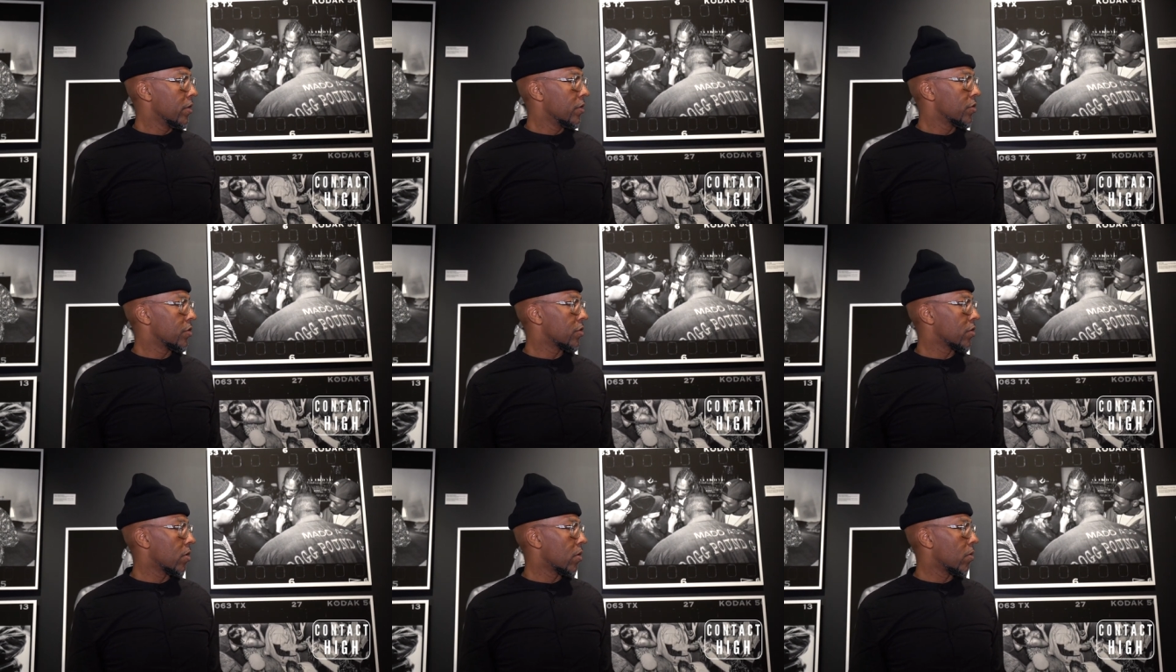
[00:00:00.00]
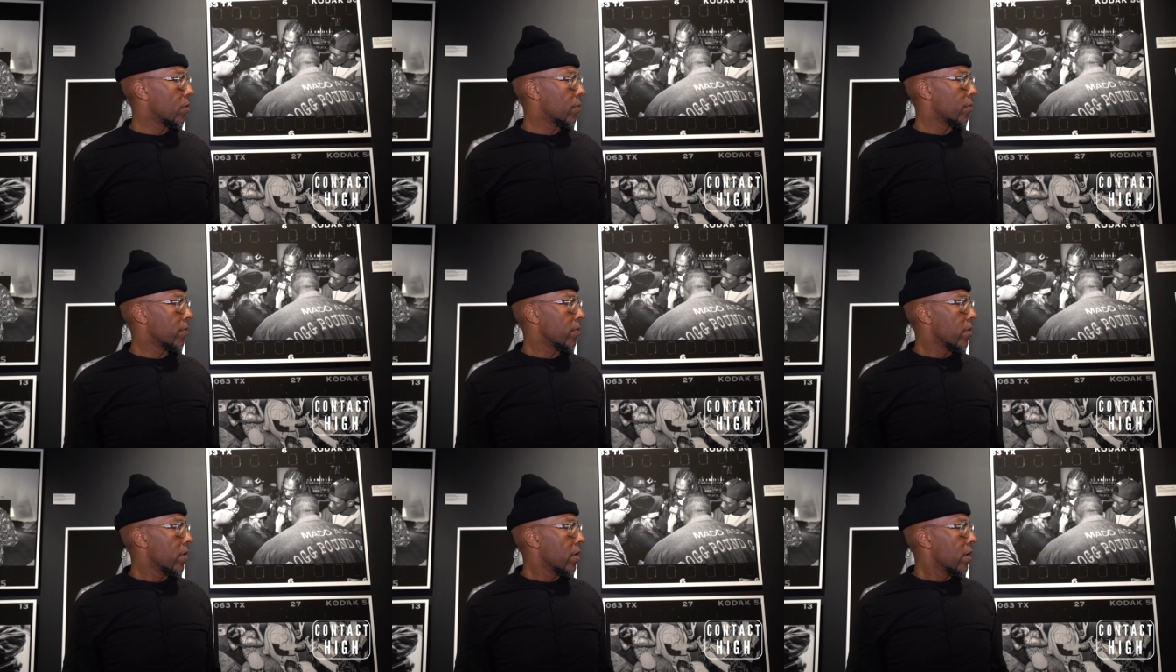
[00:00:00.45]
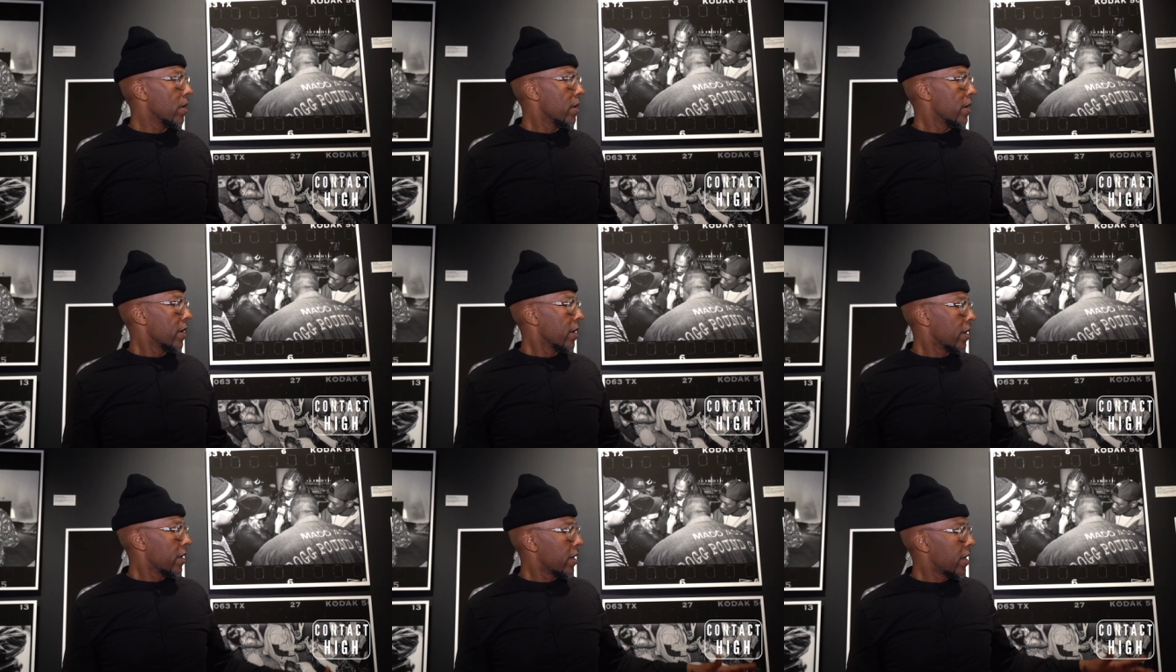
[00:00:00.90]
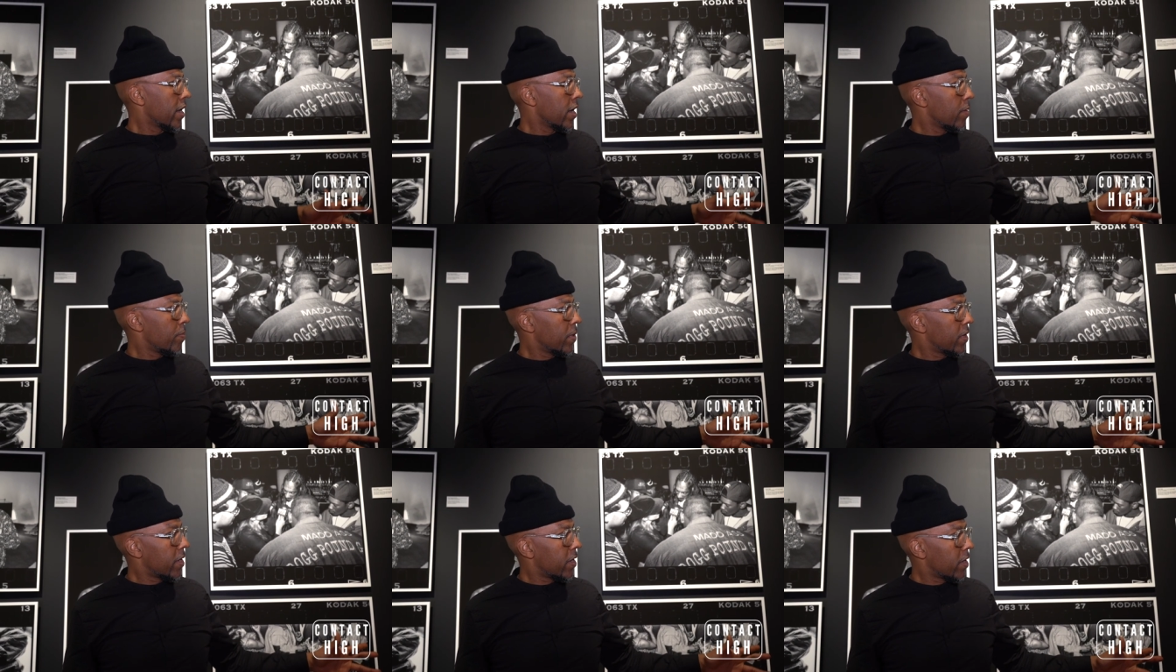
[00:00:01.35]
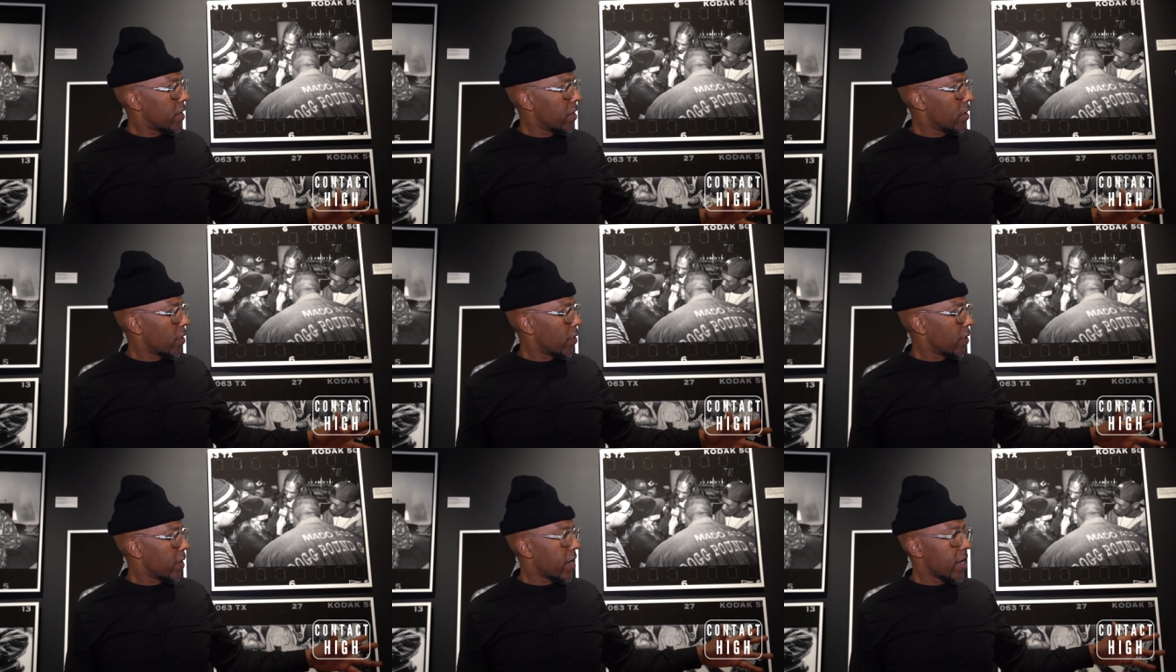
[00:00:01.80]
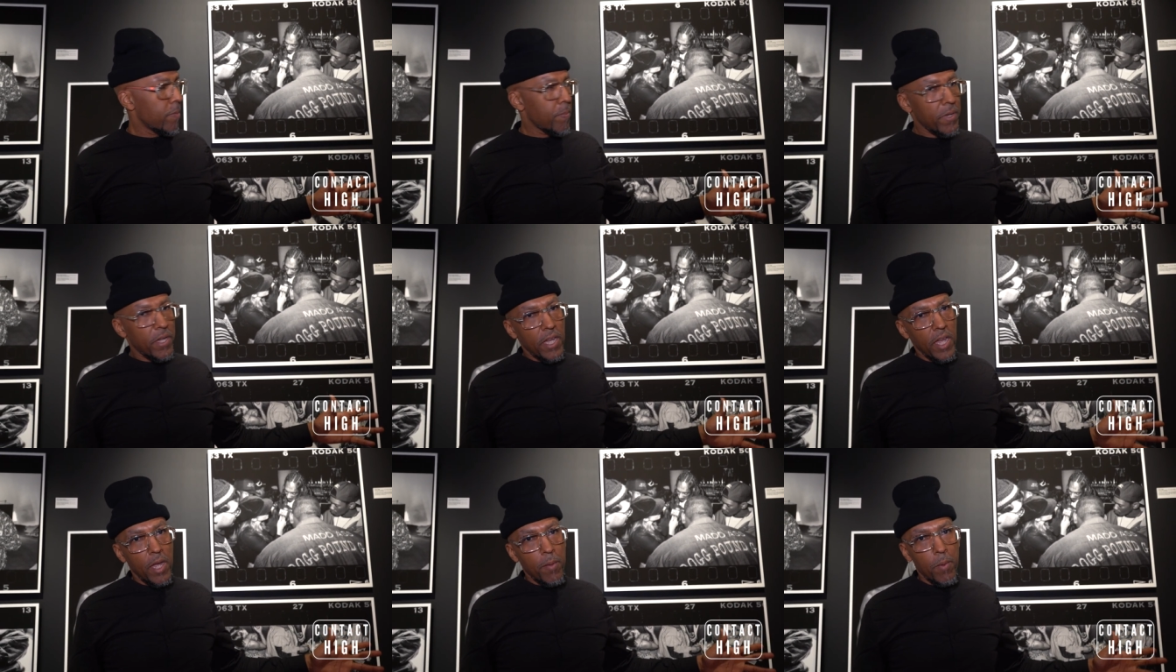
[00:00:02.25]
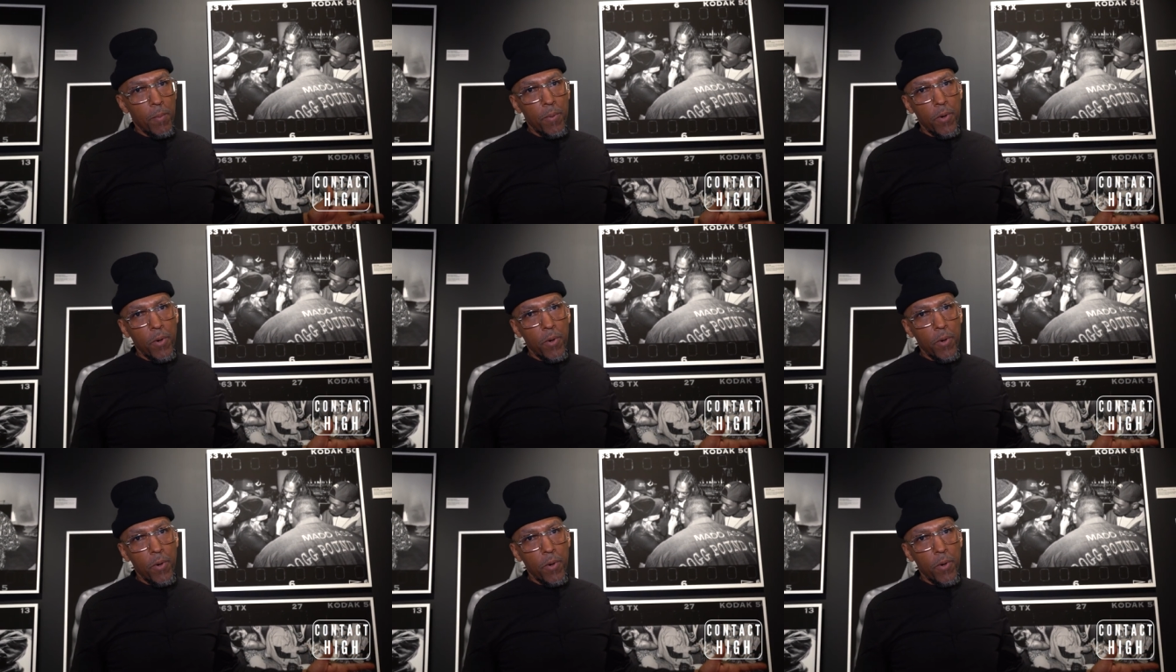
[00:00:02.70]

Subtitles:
So he became